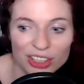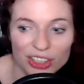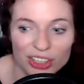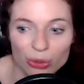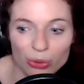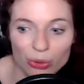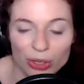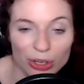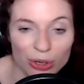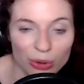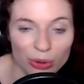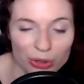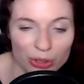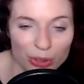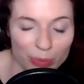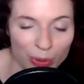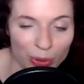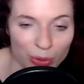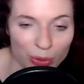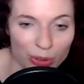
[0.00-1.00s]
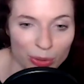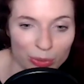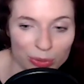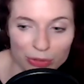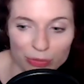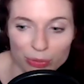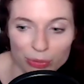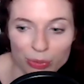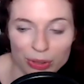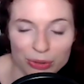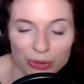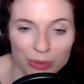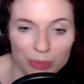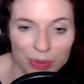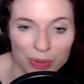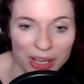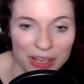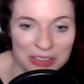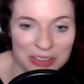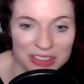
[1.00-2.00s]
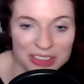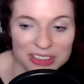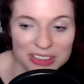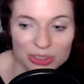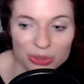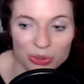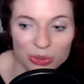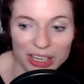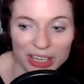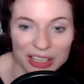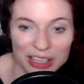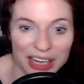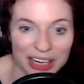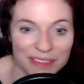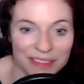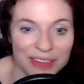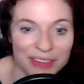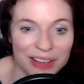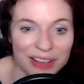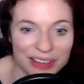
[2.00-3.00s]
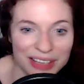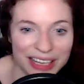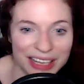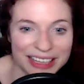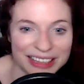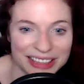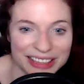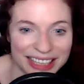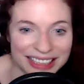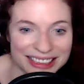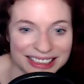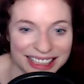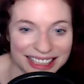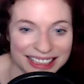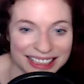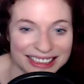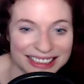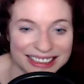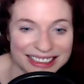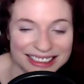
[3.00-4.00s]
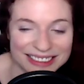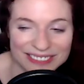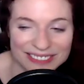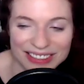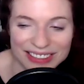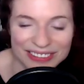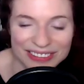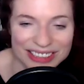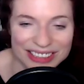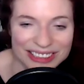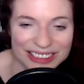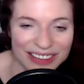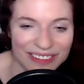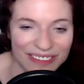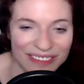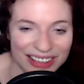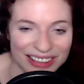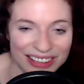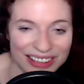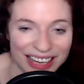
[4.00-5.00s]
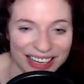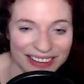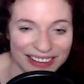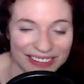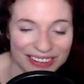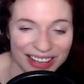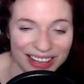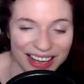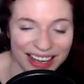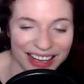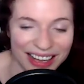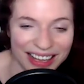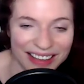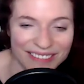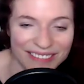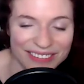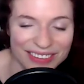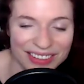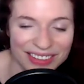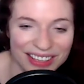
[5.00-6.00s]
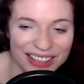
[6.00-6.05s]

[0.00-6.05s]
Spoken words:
you can go into poker with a few $100 and still get a lot of like lessons, whether it's like online or live.